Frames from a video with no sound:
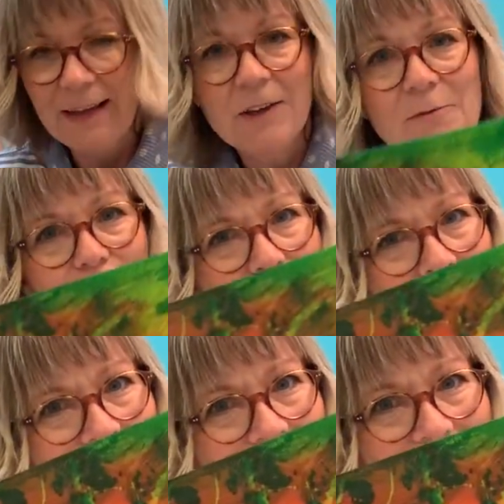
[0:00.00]
you can
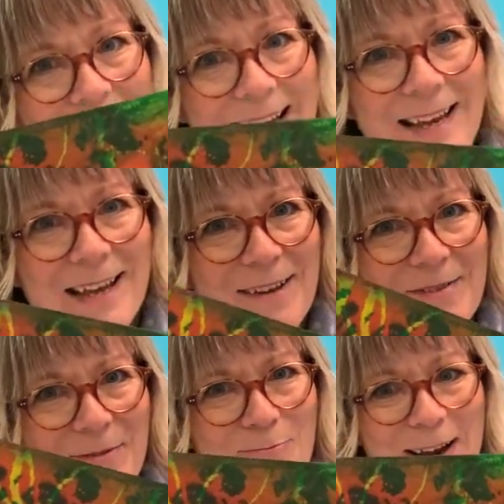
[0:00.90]
really see
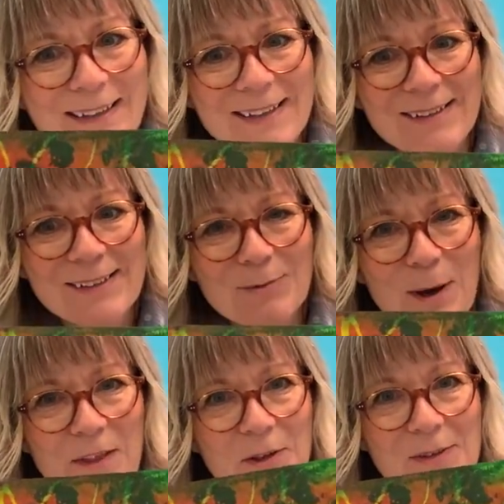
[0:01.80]
the rings where
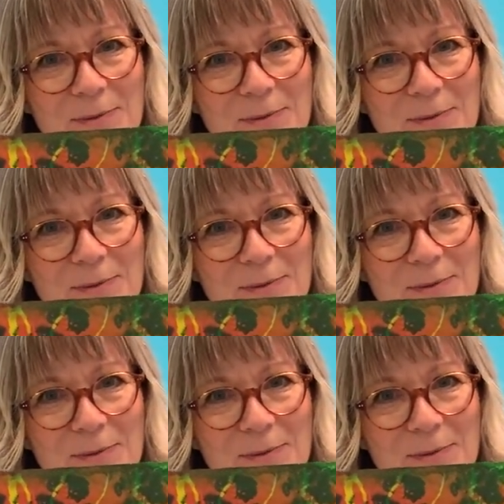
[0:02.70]
the